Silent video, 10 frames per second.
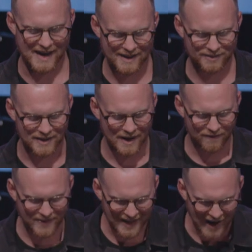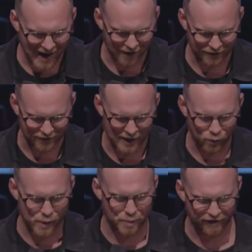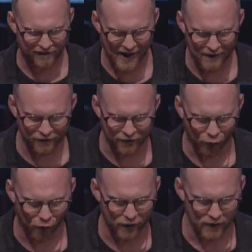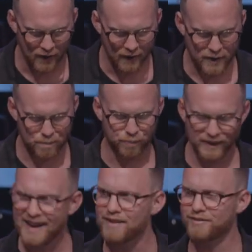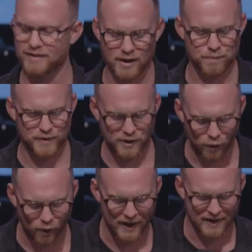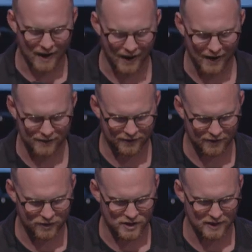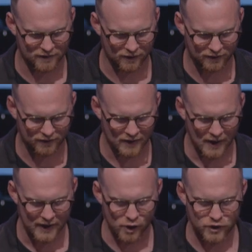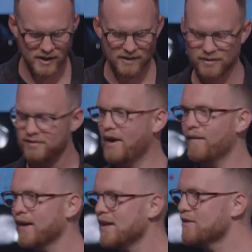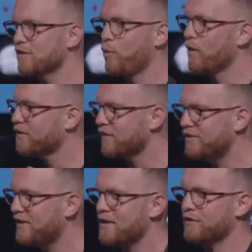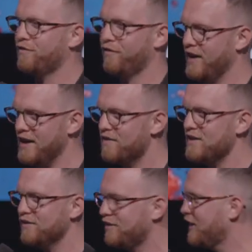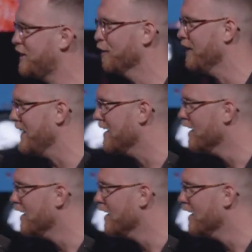as the outside. What a profound thought. That blessed are the pure in heart, says Jesus. You know, Jesus, I reckon, just wants to set us free of insecurity,